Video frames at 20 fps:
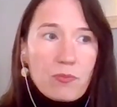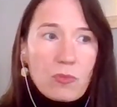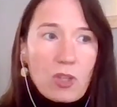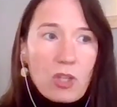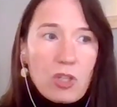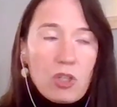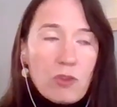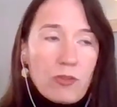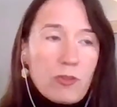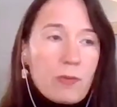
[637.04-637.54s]

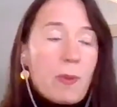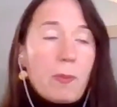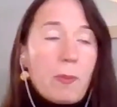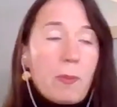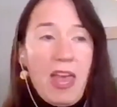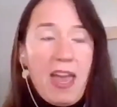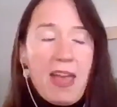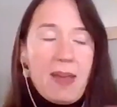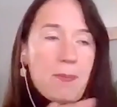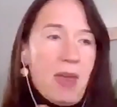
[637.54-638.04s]
you know, from the
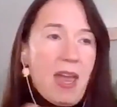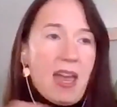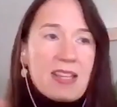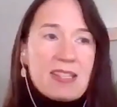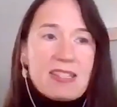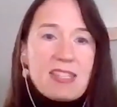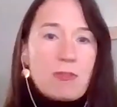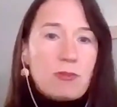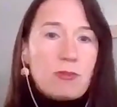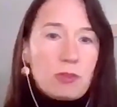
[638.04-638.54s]

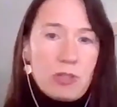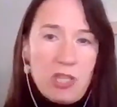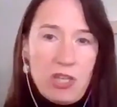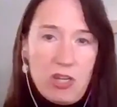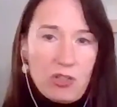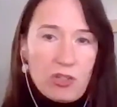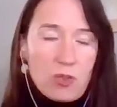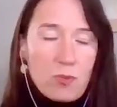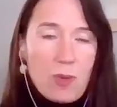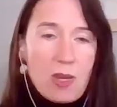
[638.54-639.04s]
past several
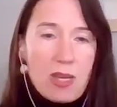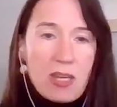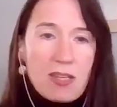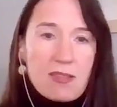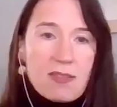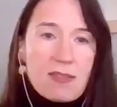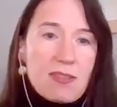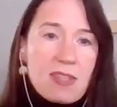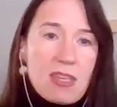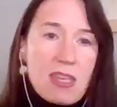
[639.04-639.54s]
years, we
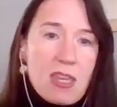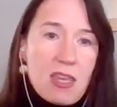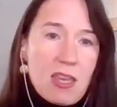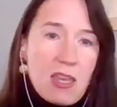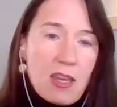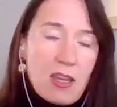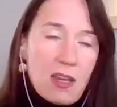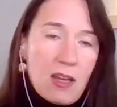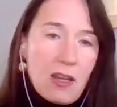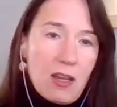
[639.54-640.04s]
can
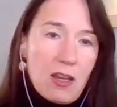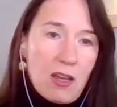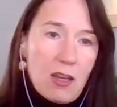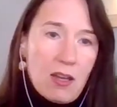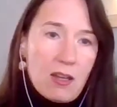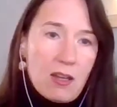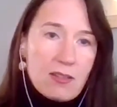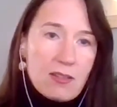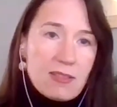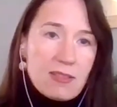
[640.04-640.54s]
see
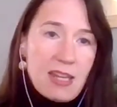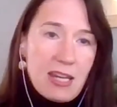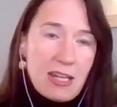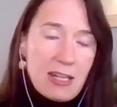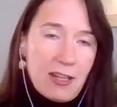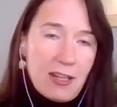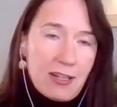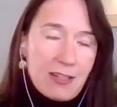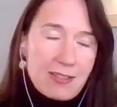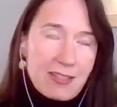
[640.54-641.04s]

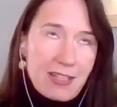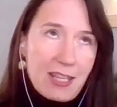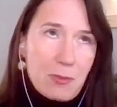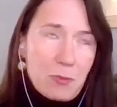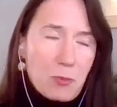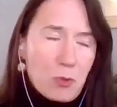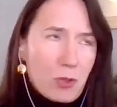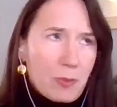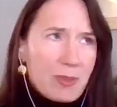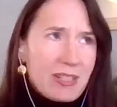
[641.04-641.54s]
data, and it's kind
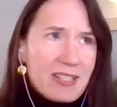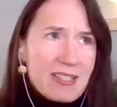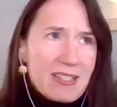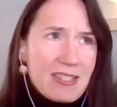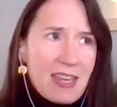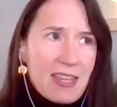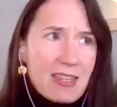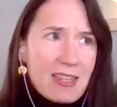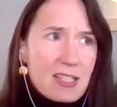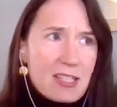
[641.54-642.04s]
of morbid to
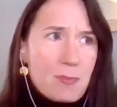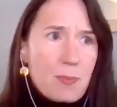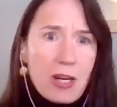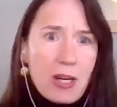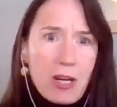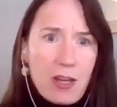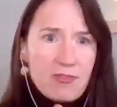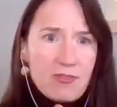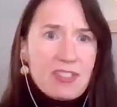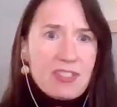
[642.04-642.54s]
say this,
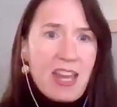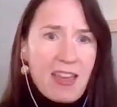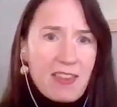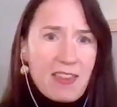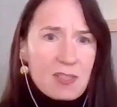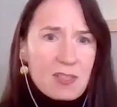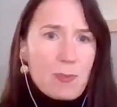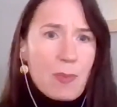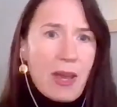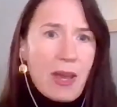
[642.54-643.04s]
but of
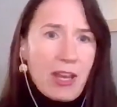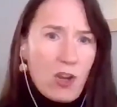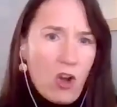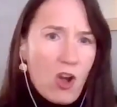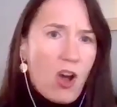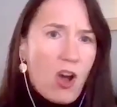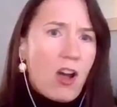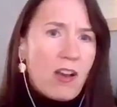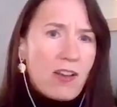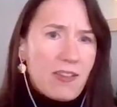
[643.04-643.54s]
deaths by
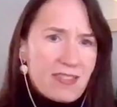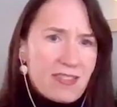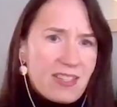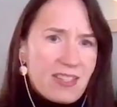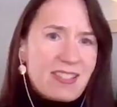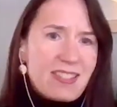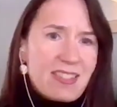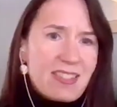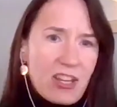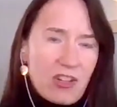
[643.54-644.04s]
cause,
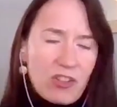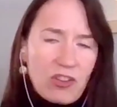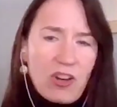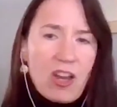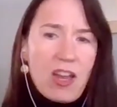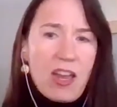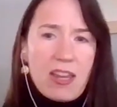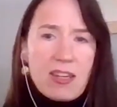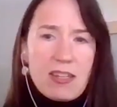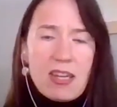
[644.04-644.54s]
et
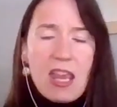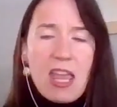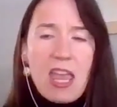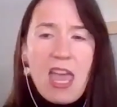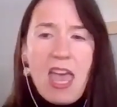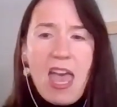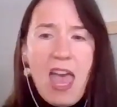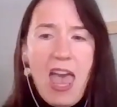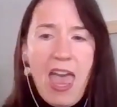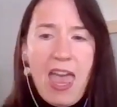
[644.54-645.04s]
cetera. And
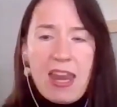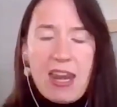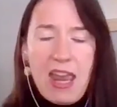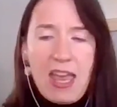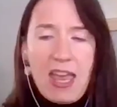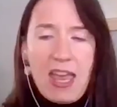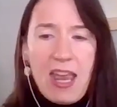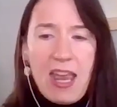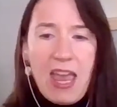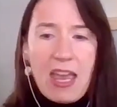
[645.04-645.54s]

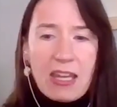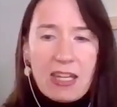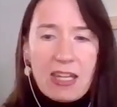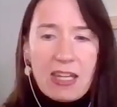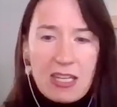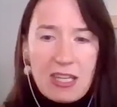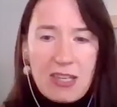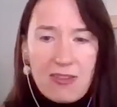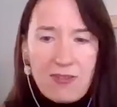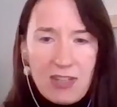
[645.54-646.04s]
at
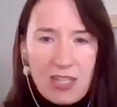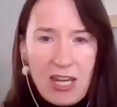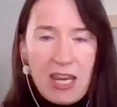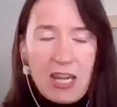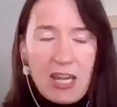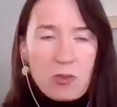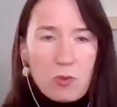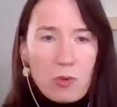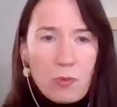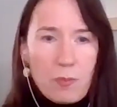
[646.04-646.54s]
any given
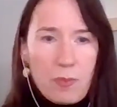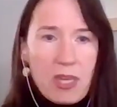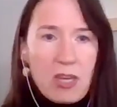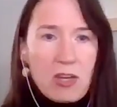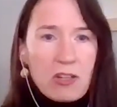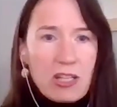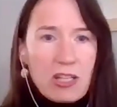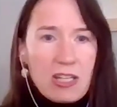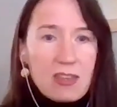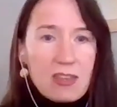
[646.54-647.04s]
annual
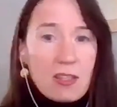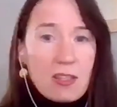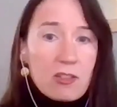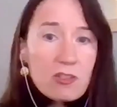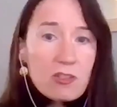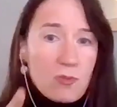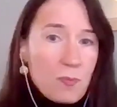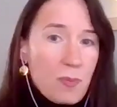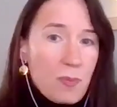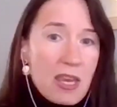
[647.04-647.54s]
period,
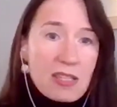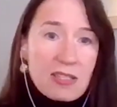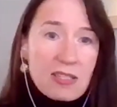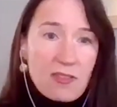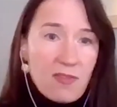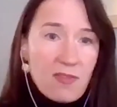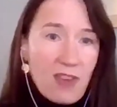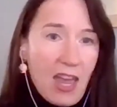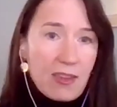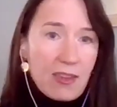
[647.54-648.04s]
there's peaks
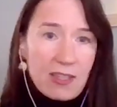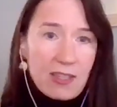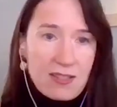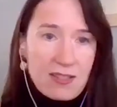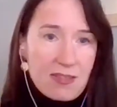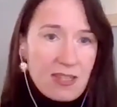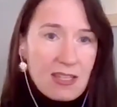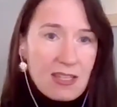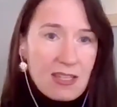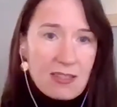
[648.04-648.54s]
and
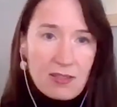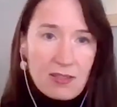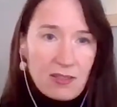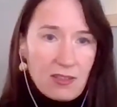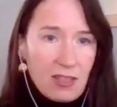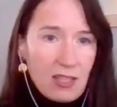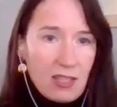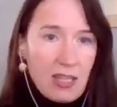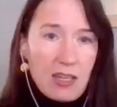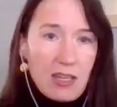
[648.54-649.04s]
valleys
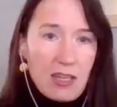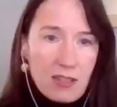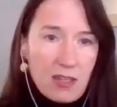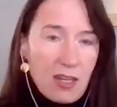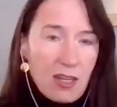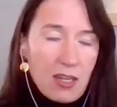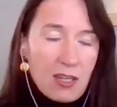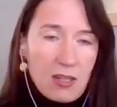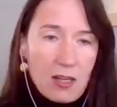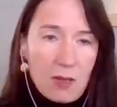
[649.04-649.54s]
seasonally
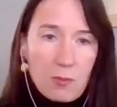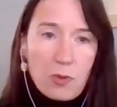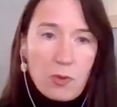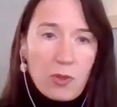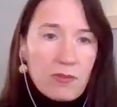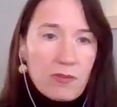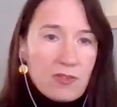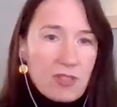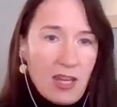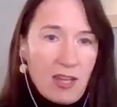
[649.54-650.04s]
in
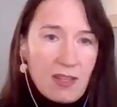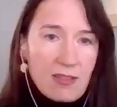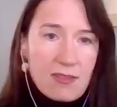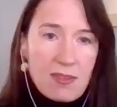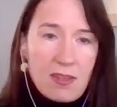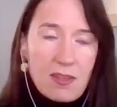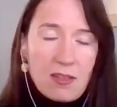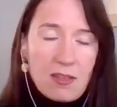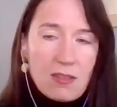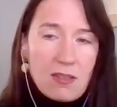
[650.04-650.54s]
number of
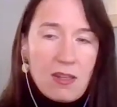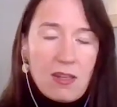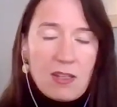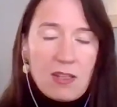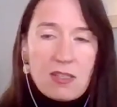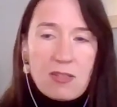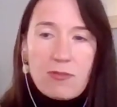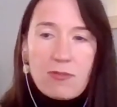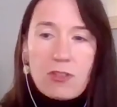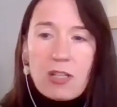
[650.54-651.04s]
deaths in
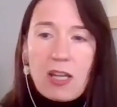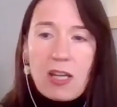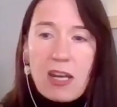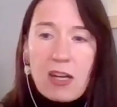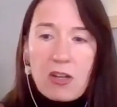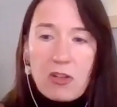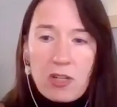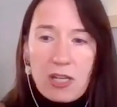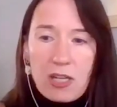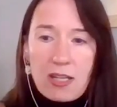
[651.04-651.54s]
different
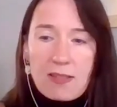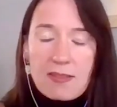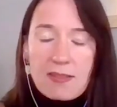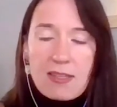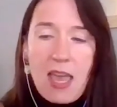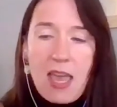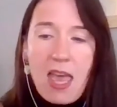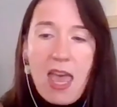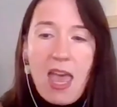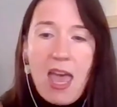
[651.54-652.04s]
areas.
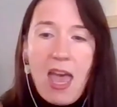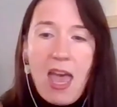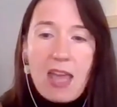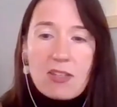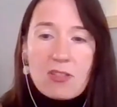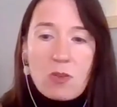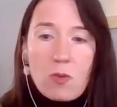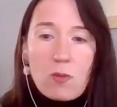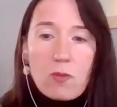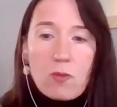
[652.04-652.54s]

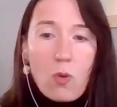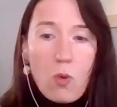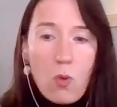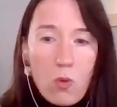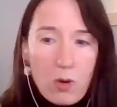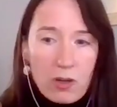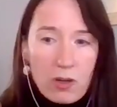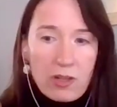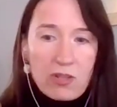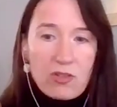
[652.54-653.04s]
And so, of
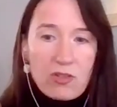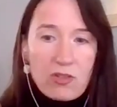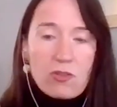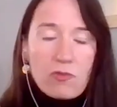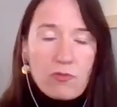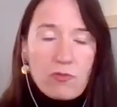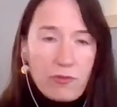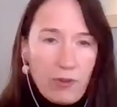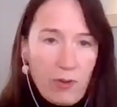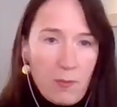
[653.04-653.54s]
course,
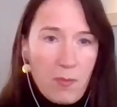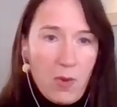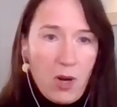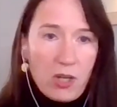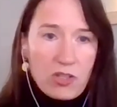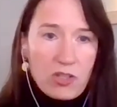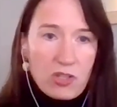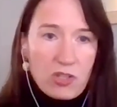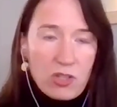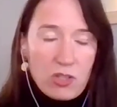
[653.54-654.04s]
from
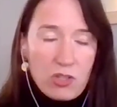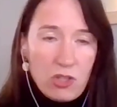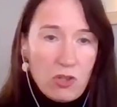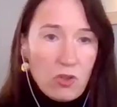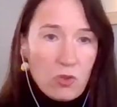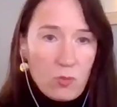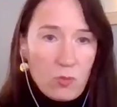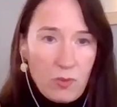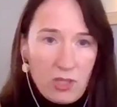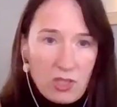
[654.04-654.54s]
March to
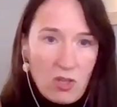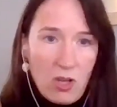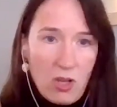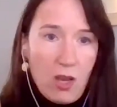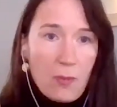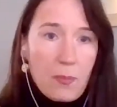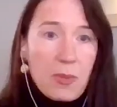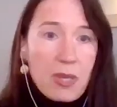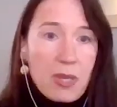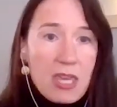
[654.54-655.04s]
June, we
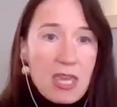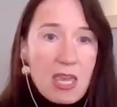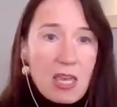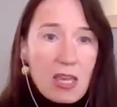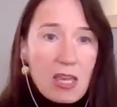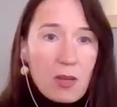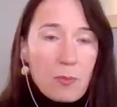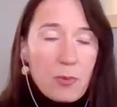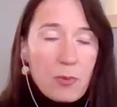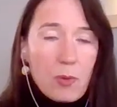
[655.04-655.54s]
saw a
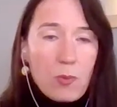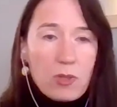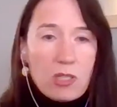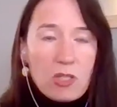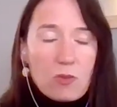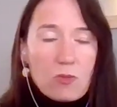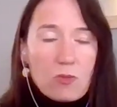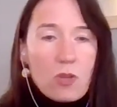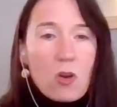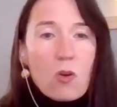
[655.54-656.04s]
peak. But when
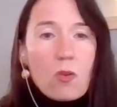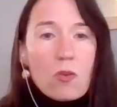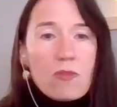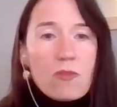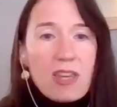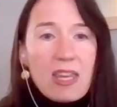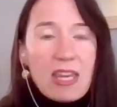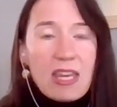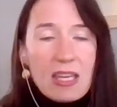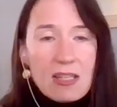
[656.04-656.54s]
you
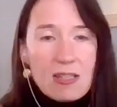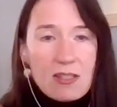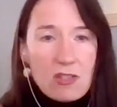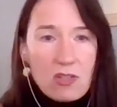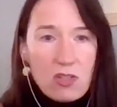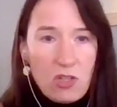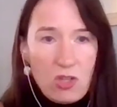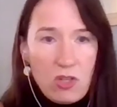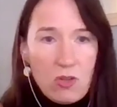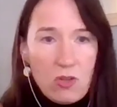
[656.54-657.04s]
dove
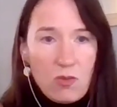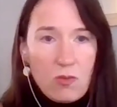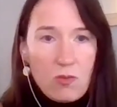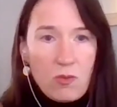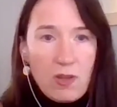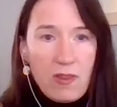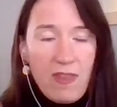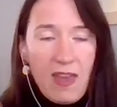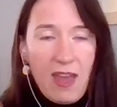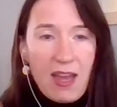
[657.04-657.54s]

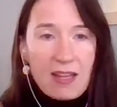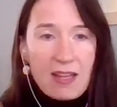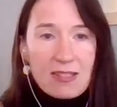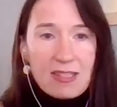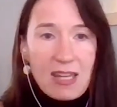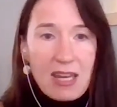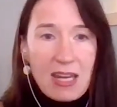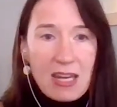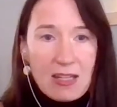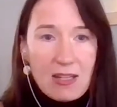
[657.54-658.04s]
into
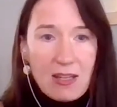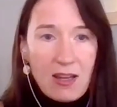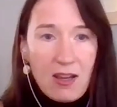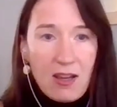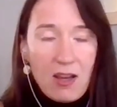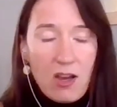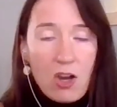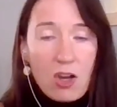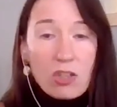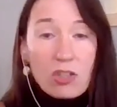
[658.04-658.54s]
that
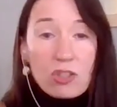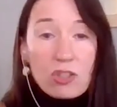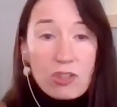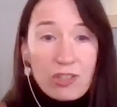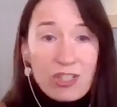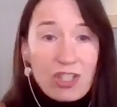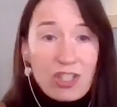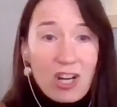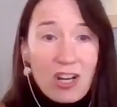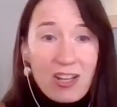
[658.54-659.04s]
data, a
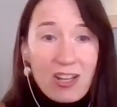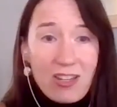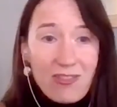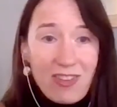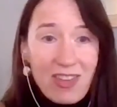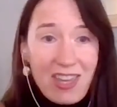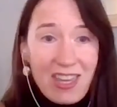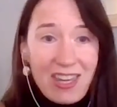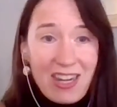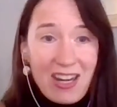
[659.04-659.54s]
good chunk
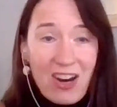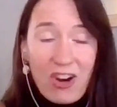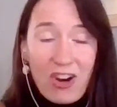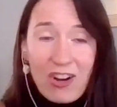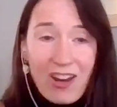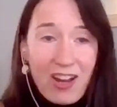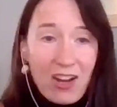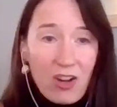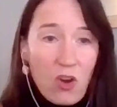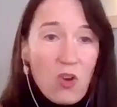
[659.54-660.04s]
of it
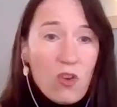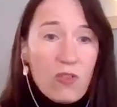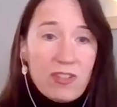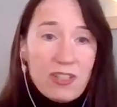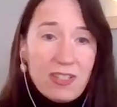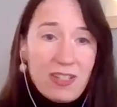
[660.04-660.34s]
are not COVID